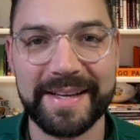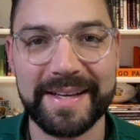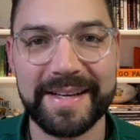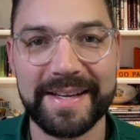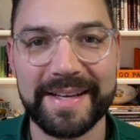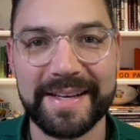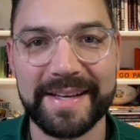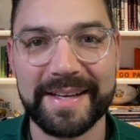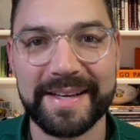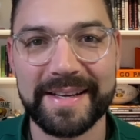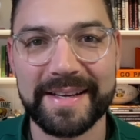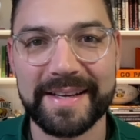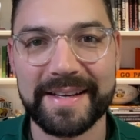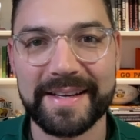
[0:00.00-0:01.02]

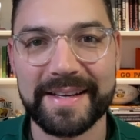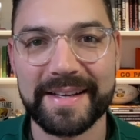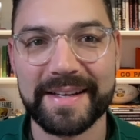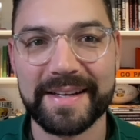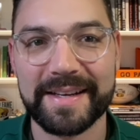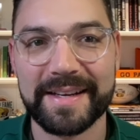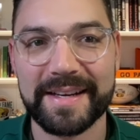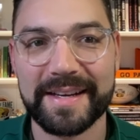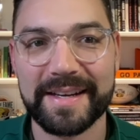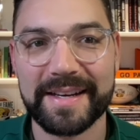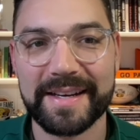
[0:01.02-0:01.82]
No one is speaking in this clip.